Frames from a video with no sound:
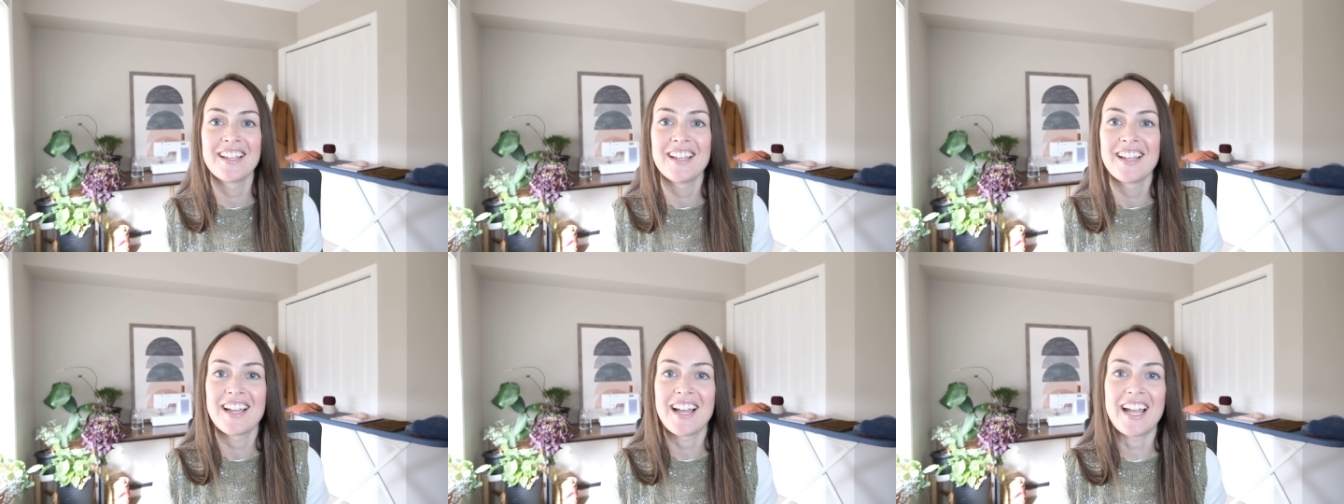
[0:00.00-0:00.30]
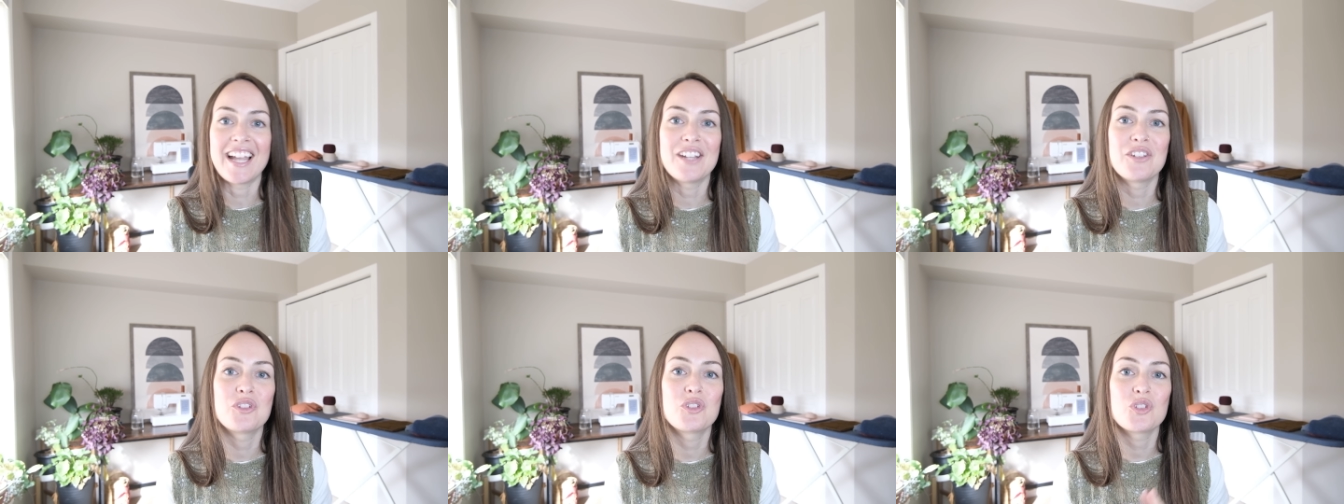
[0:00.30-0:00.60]
I
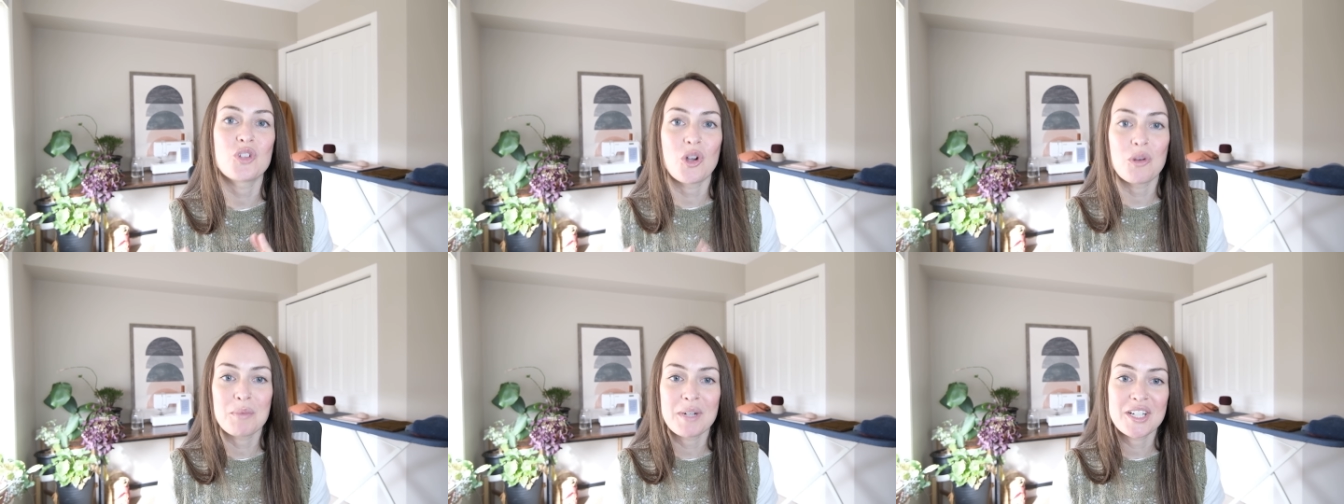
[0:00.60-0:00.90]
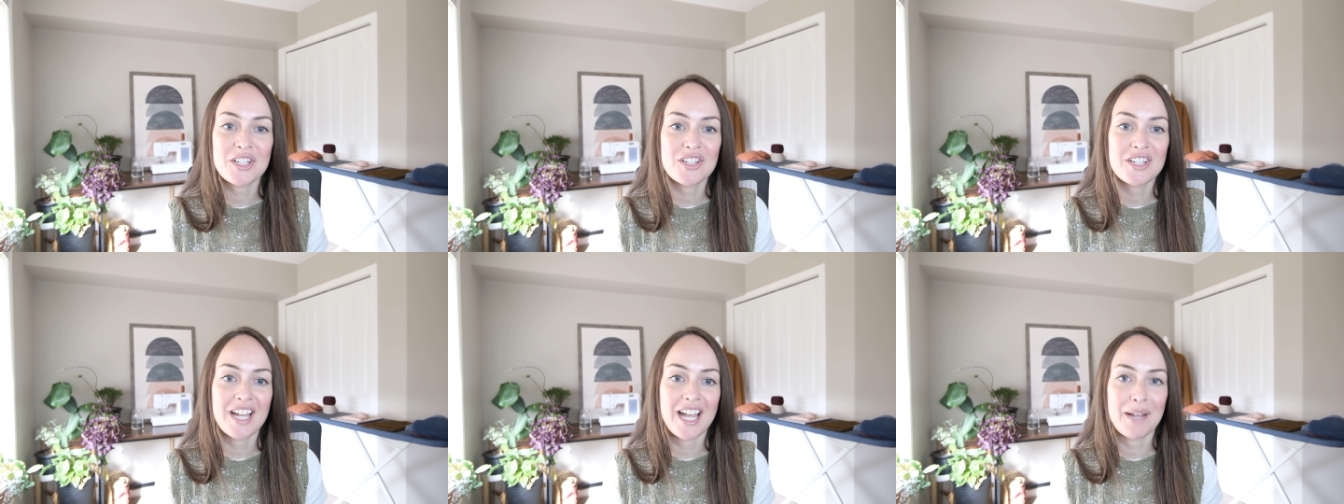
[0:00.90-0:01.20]
had so much
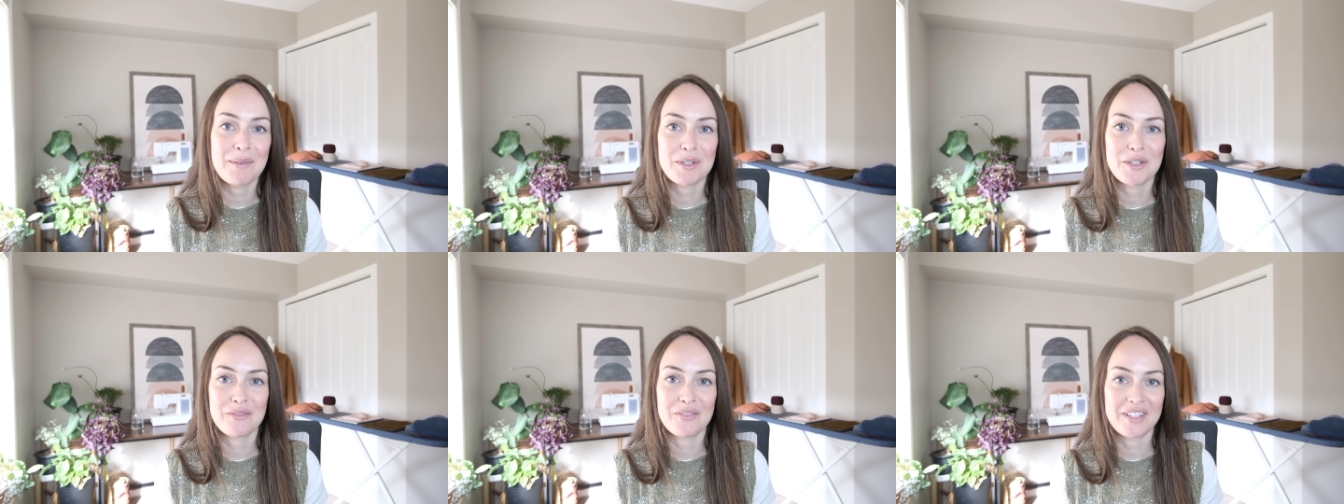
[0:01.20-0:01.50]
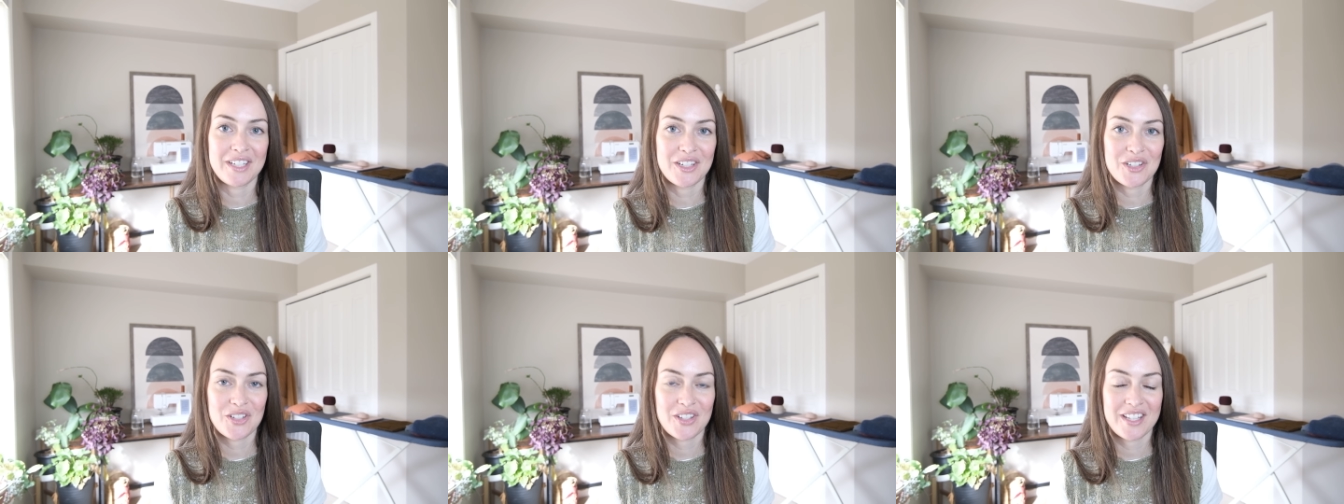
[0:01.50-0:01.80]
time to
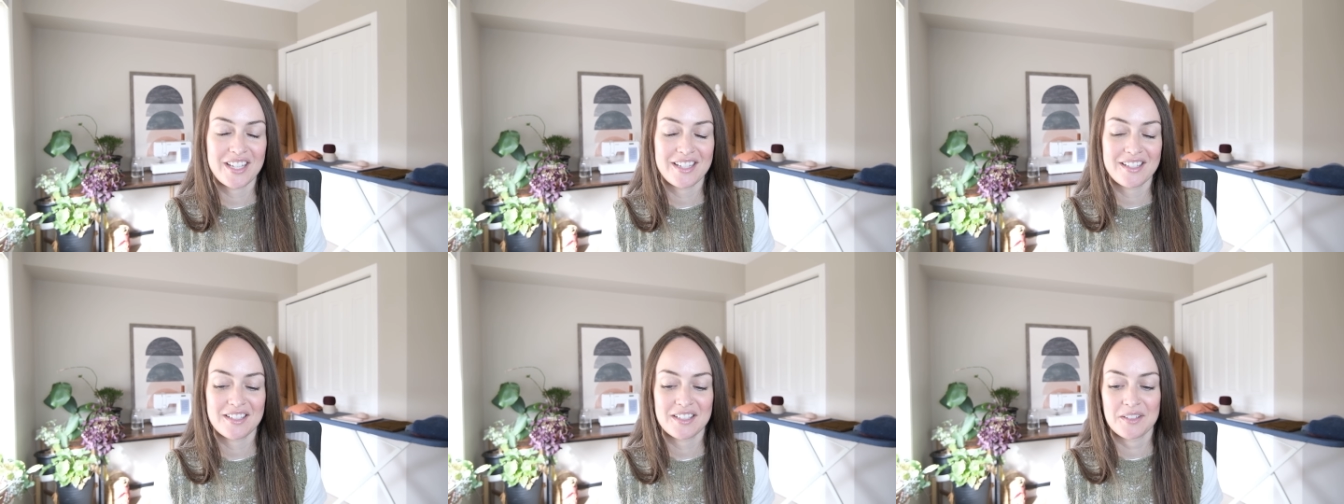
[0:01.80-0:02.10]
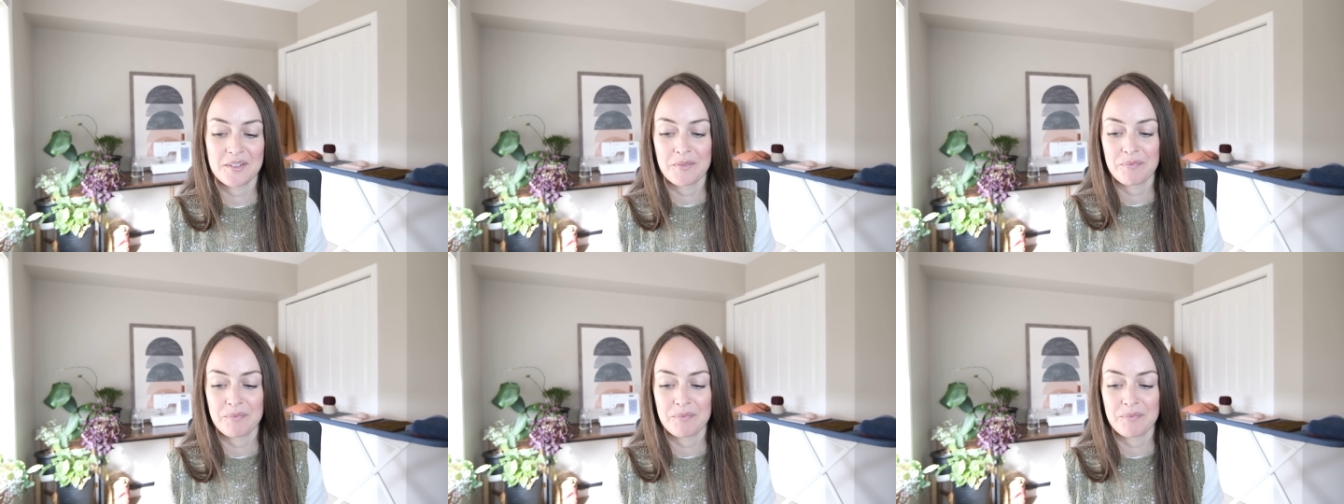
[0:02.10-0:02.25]
finish this,